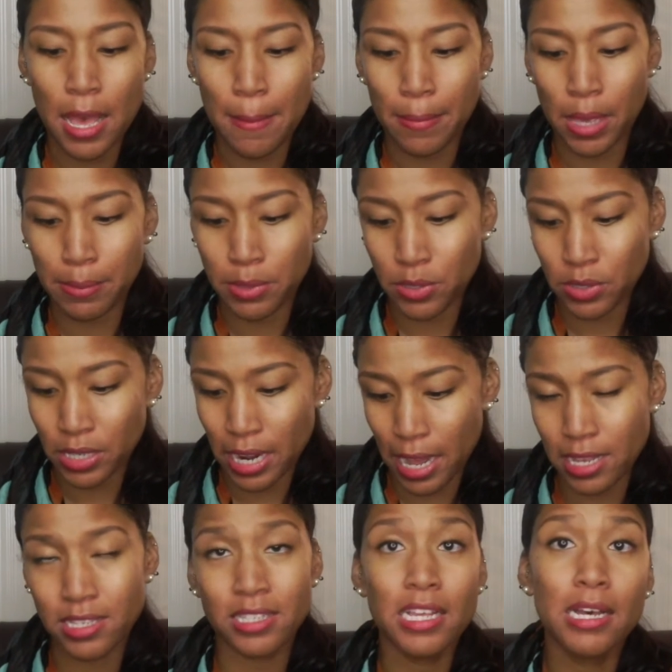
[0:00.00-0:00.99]
maybe you can
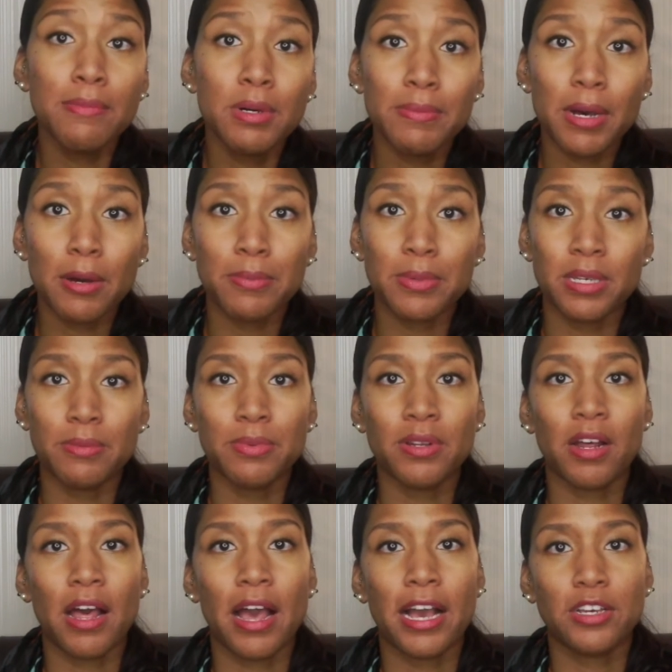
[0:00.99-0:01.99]
ask them about being
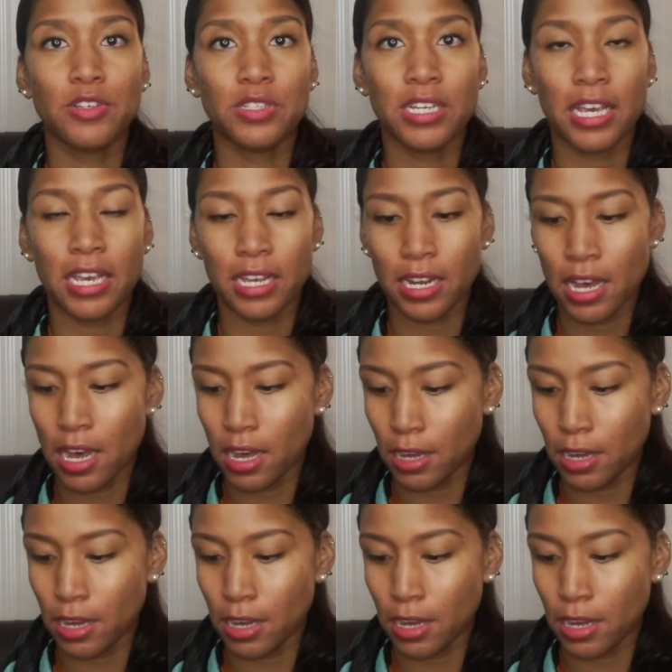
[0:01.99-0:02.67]
put on Accutane.